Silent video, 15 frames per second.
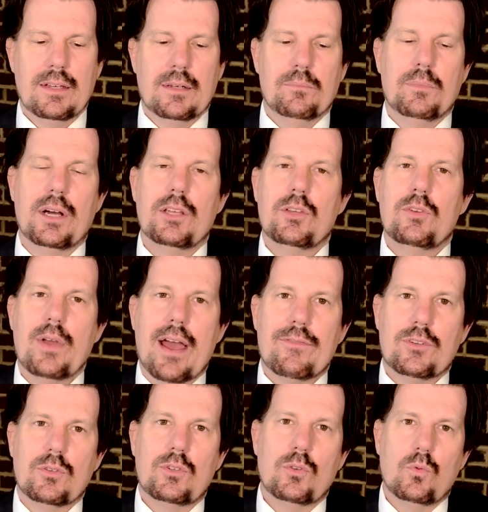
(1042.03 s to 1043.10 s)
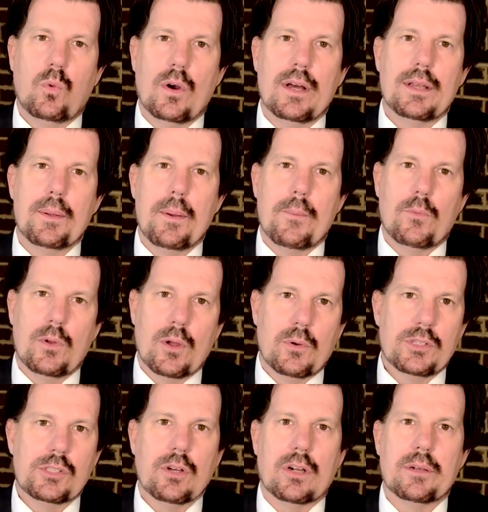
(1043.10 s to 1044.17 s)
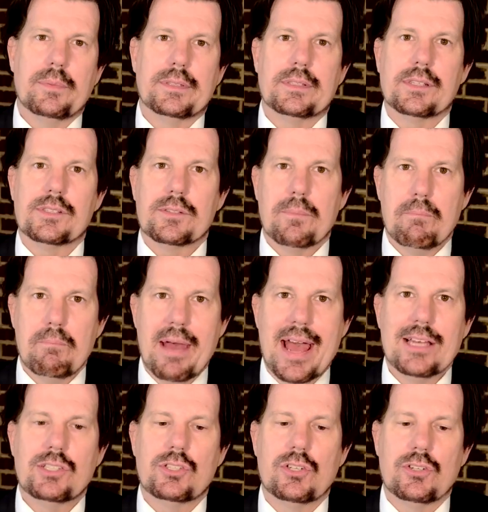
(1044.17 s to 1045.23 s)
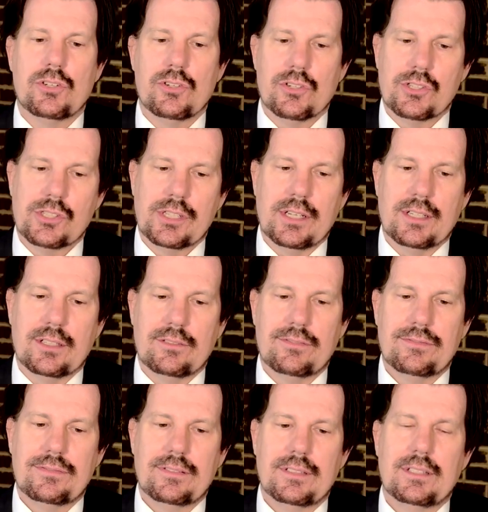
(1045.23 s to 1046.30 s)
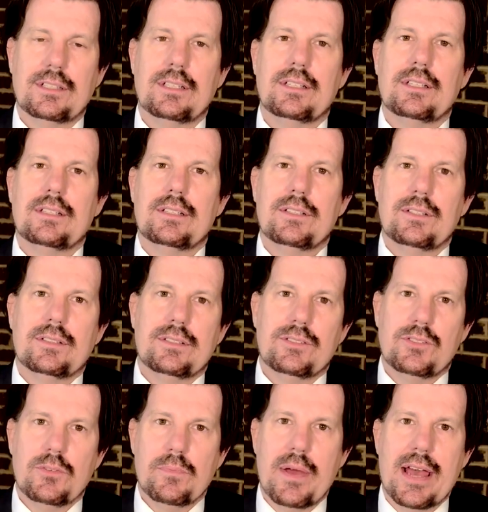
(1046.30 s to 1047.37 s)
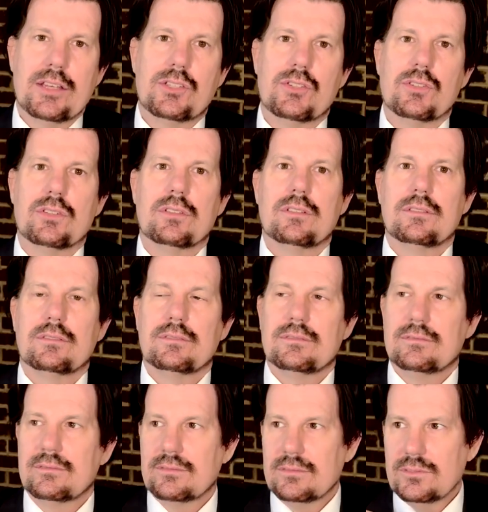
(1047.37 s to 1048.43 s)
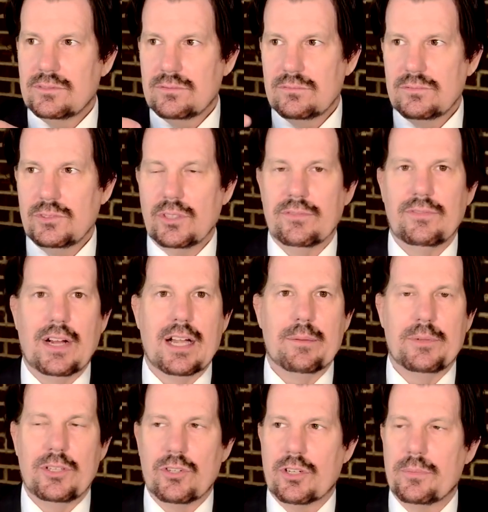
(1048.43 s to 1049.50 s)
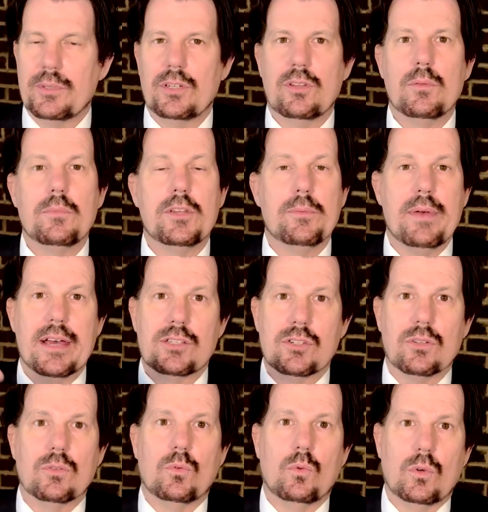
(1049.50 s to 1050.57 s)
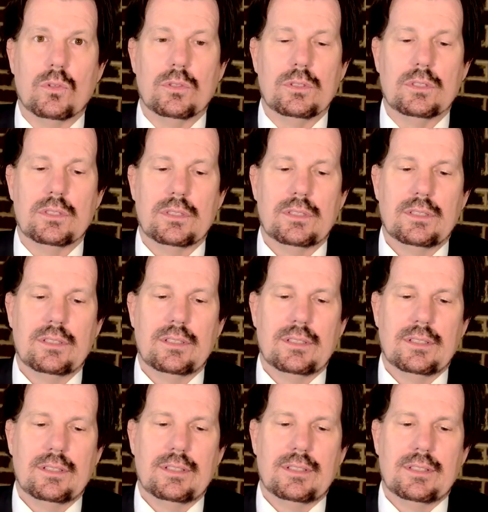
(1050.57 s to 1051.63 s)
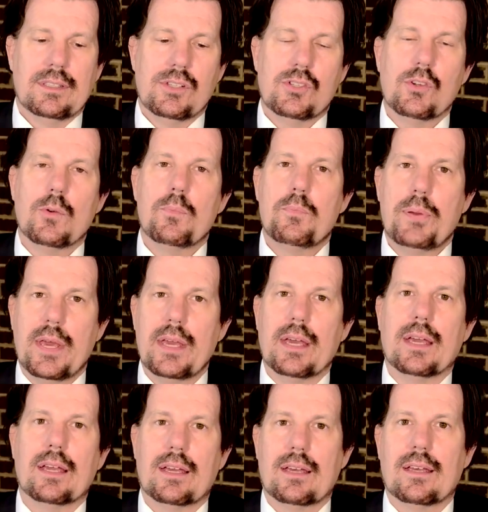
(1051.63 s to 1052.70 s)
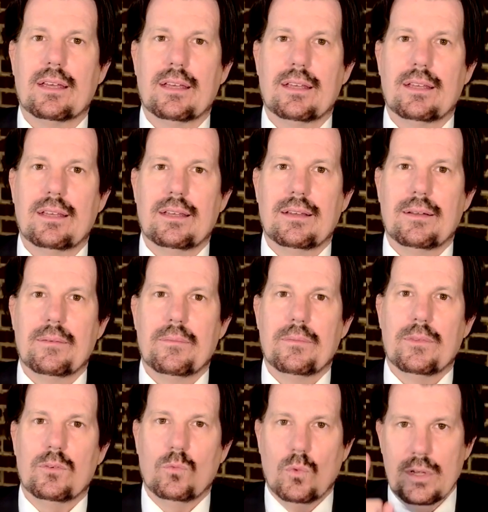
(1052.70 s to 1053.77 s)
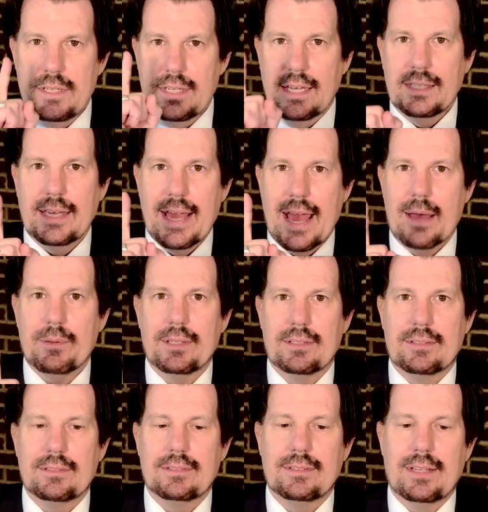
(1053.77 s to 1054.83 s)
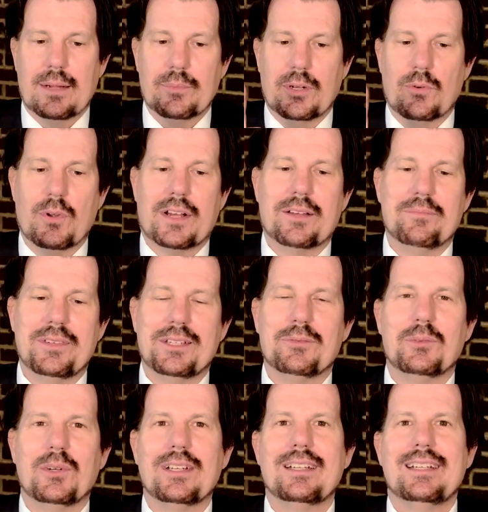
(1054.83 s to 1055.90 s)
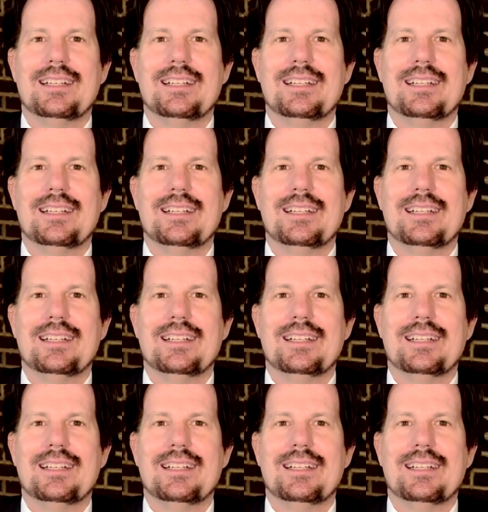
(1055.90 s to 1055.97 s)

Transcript: But you have to do what? We always talk about this. Master yourself to master your environment, your community, to master the world. So pick one daily habit, and I'm going to recommend one.